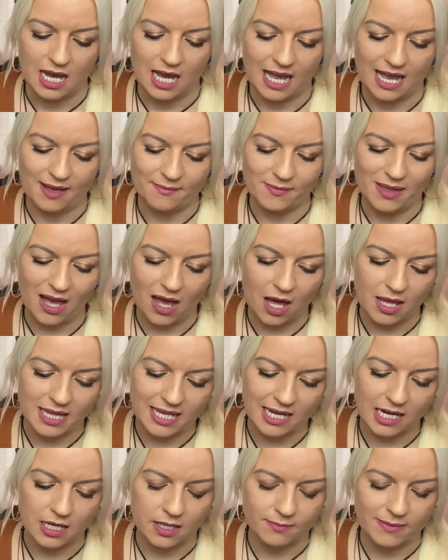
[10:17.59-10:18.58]
Um, are
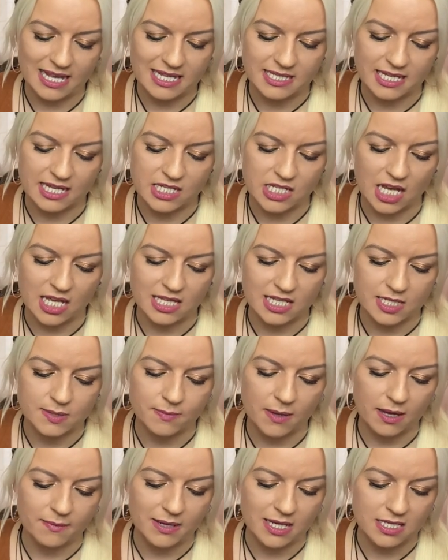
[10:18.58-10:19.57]
they going to message? At this
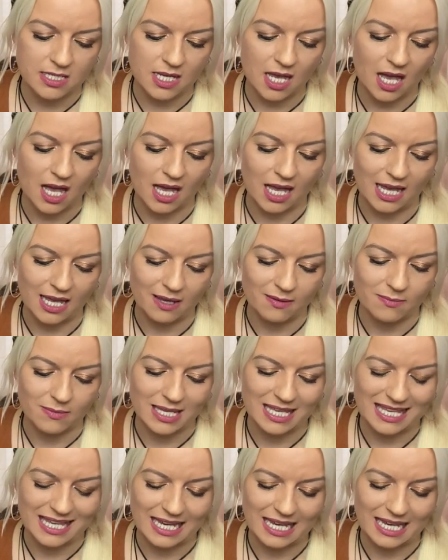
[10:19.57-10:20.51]
moment in time,